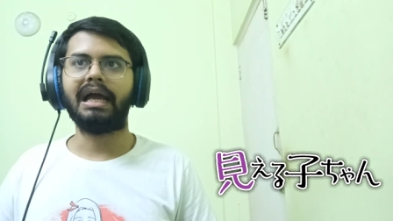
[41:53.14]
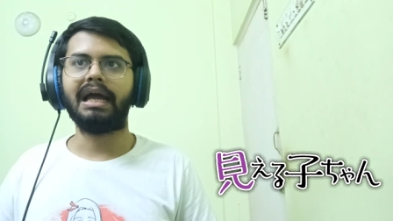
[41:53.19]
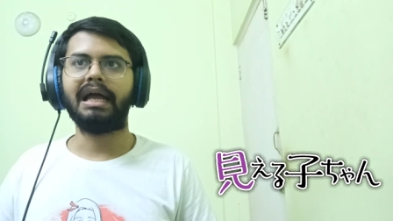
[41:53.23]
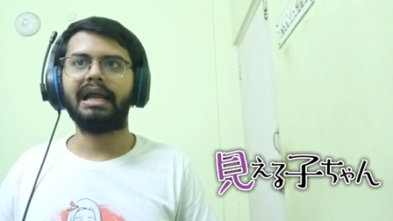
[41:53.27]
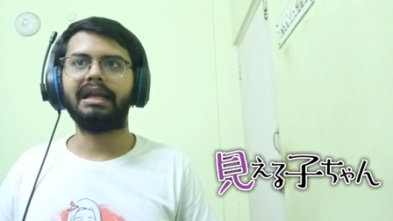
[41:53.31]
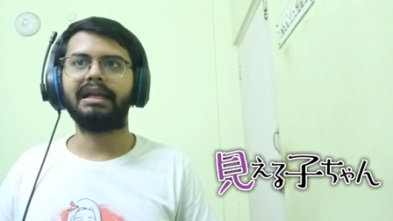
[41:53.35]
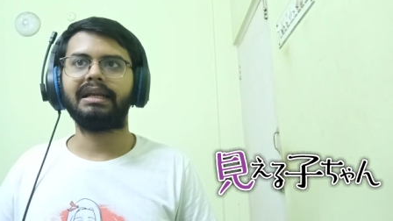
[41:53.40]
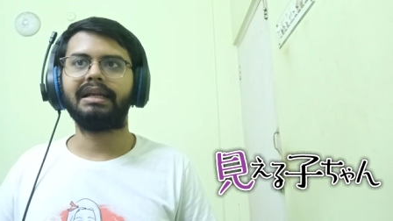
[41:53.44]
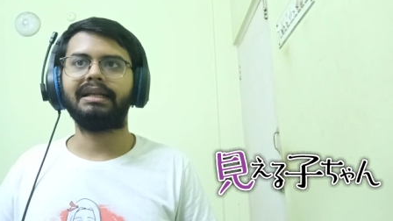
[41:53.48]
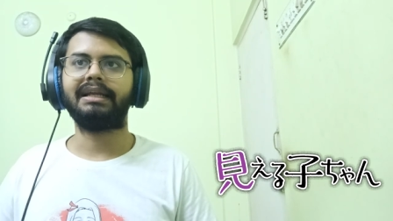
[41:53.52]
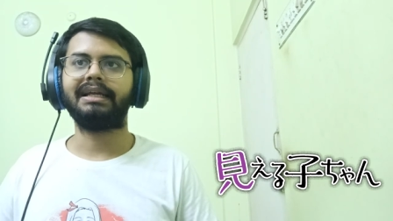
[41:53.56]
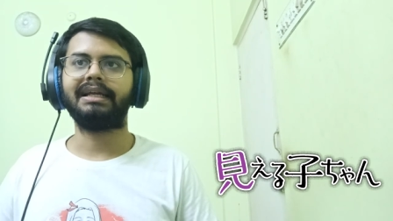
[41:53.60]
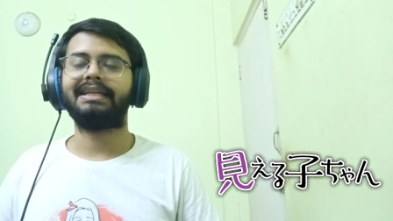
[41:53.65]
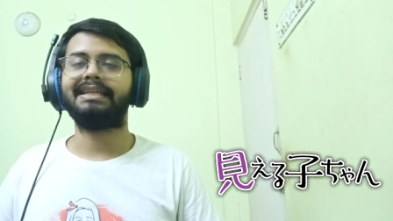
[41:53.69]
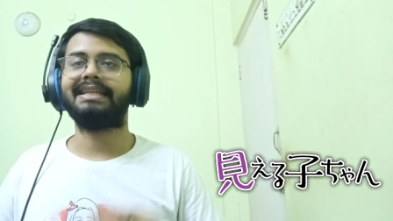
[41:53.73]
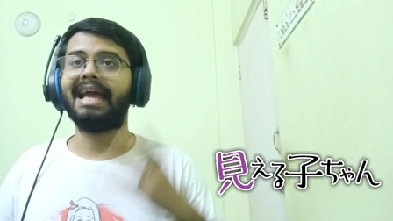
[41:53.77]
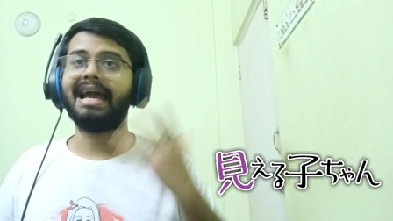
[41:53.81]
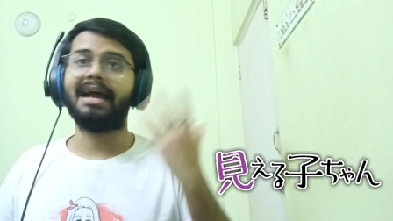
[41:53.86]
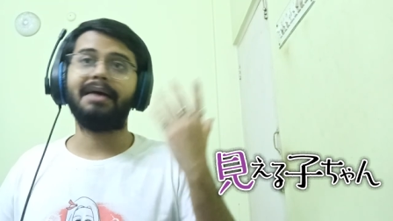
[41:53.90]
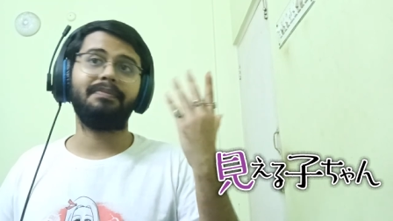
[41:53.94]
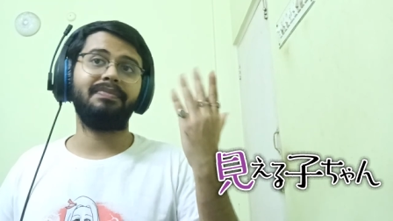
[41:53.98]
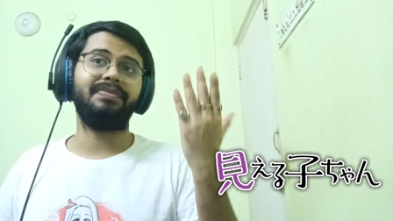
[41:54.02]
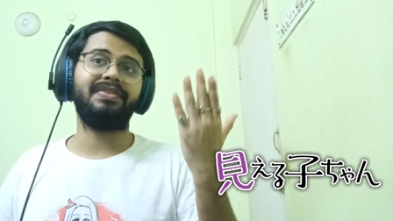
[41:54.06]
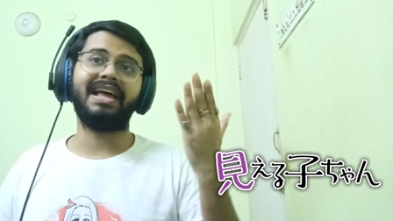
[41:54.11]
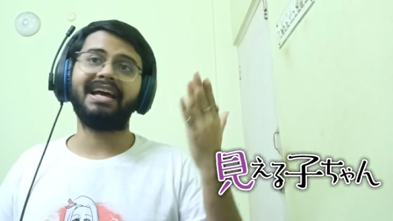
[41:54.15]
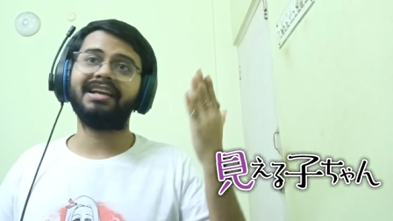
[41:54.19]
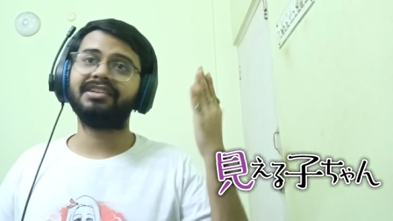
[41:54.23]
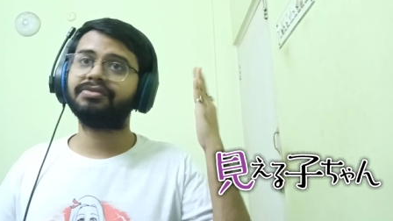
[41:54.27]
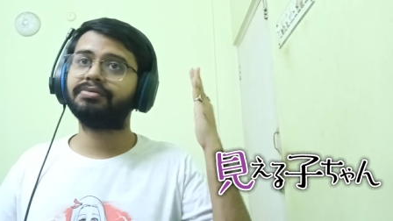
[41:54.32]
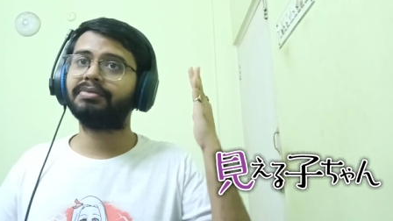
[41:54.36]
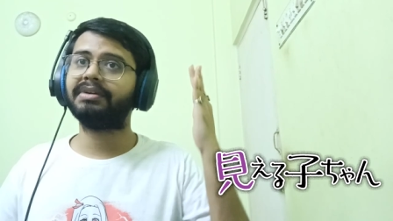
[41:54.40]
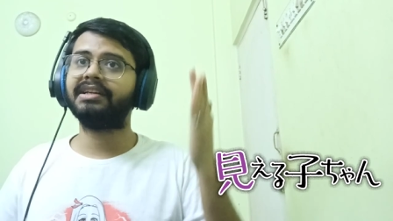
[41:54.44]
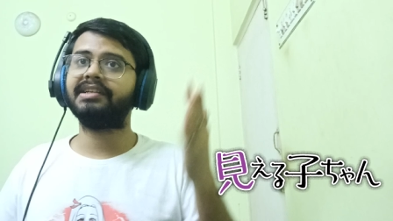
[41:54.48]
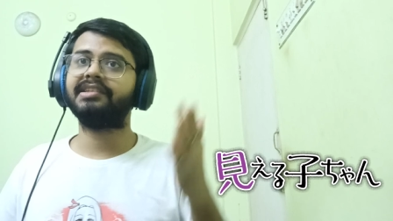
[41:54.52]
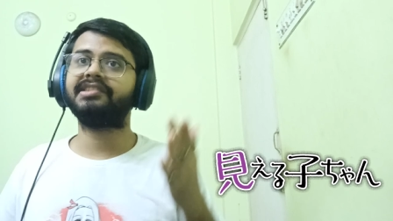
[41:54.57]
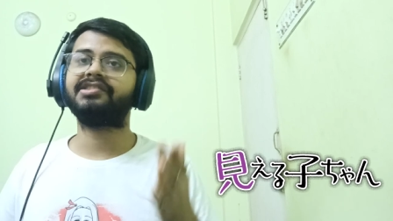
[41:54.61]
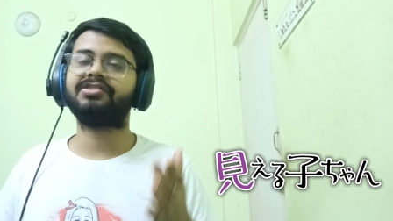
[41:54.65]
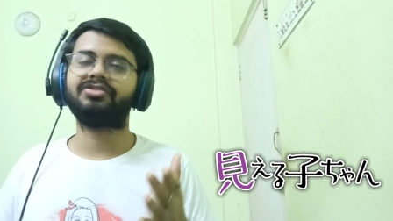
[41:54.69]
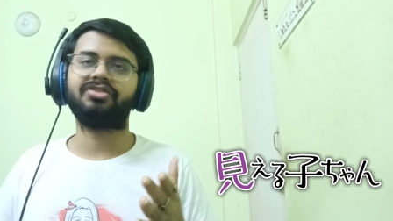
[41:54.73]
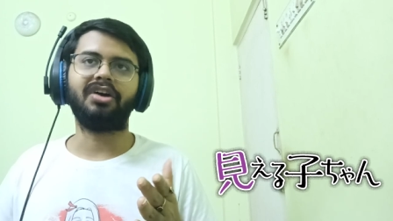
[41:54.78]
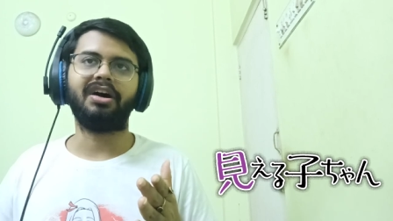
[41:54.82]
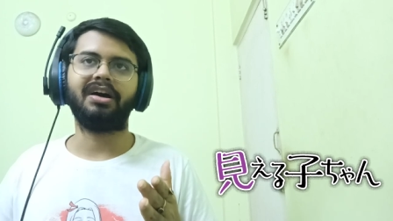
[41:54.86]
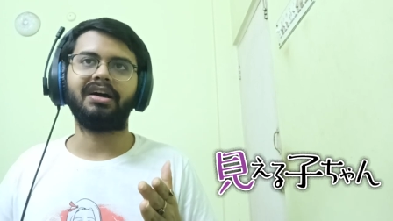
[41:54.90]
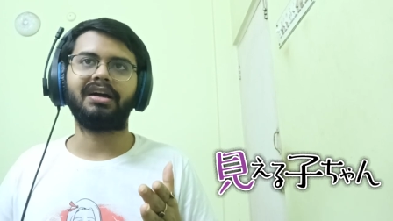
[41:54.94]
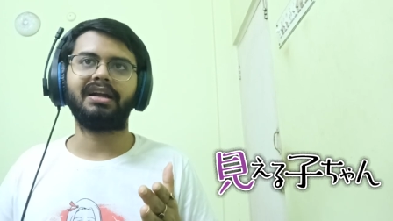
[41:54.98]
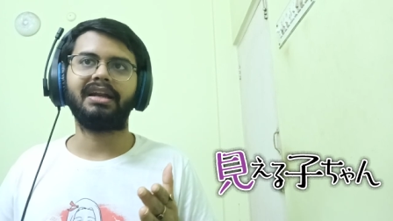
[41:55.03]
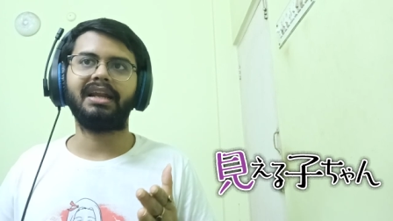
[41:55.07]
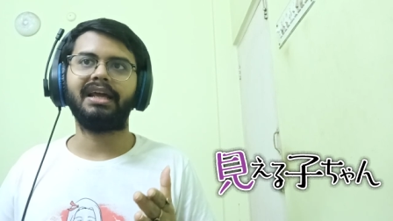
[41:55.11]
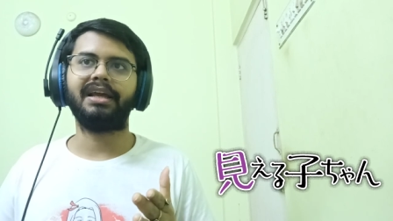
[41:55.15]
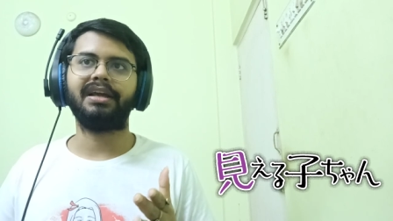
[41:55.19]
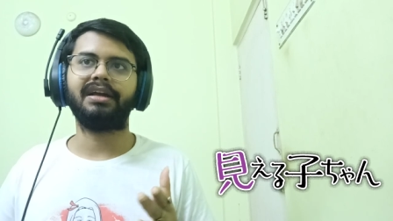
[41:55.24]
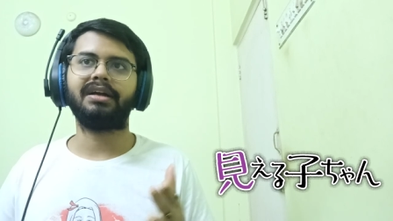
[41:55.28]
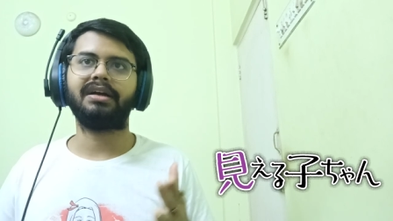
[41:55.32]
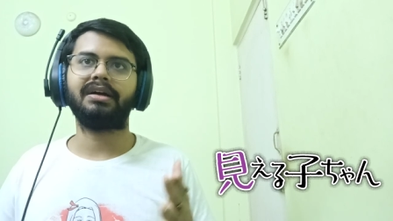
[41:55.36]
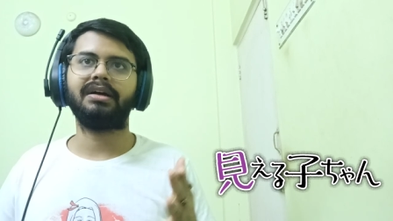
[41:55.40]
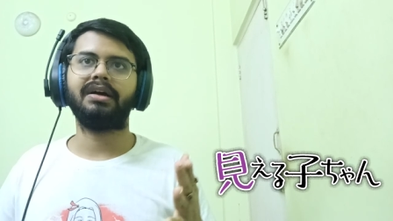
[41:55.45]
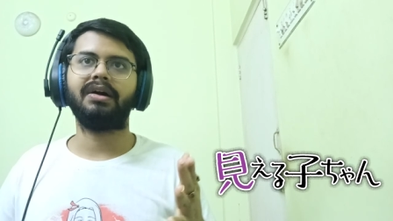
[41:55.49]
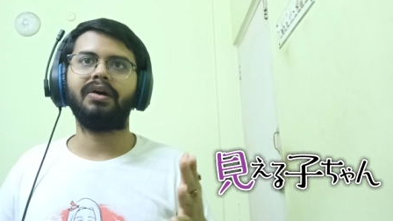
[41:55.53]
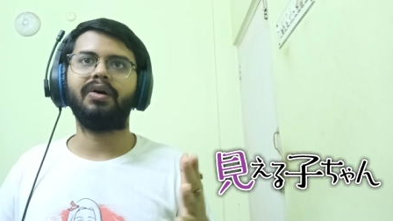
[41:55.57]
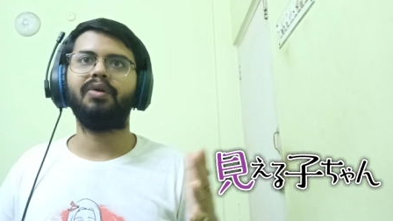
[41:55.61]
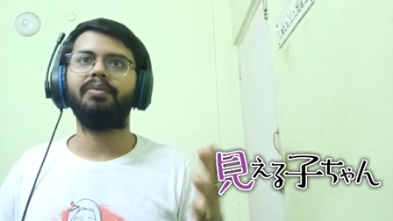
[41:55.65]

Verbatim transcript: And like, damn, that's when it struck, like,